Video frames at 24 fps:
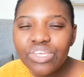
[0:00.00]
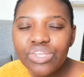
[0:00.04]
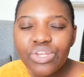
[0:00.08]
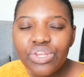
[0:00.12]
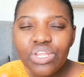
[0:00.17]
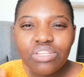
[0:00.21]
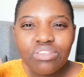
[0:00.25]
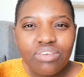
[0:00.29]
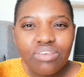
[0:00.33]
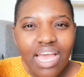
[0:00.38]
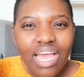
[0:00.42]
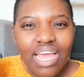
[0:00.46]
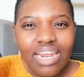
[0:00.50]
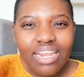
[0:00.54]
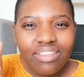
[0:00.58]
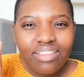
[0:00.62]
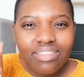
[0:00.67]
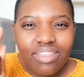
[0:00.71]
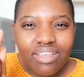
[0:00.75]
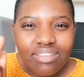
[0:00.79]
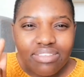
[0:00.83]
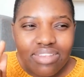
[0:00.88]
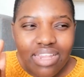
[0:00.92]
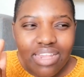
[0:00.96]
You need to highlight
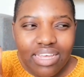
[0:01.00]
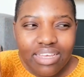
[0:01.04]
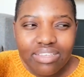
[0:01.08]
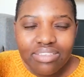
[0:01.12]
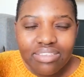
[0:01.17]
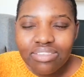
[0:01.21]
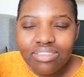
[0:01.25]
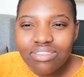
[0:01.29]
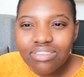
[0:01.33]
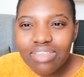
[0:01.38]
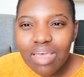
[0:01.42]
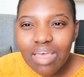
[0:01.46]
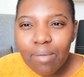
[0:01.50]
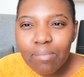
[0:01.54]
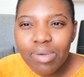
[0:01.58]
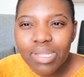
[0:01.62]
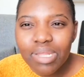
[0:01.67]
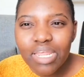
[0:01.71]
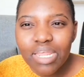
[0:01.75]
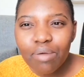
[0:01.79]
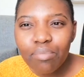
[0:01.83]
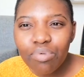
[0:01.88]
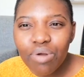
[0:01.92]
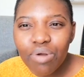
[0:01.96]
things like, is this
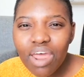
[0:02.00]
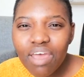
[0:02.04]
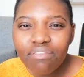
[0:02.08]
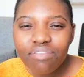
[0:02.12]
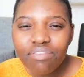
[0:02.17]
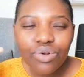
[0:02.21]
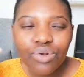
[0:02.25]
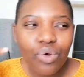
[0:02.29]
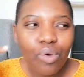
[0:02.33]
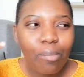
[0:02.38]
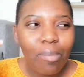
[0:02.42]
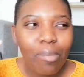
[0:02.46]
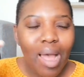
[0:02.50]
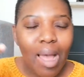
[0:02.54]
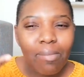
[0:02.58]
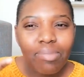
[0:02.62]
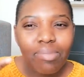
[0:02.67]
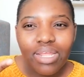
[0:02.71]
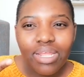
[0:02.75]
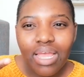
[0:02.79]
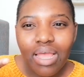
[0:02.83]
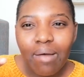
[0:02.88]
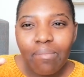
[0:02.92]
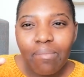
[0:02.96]
company a private or a
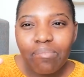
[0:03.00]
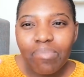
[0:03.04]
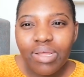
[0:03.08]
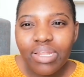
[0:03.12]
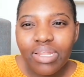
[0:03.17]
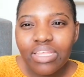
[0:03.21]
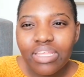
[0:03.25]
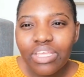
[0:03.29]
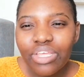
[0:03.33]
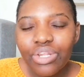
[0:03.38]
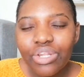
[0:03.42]
public company?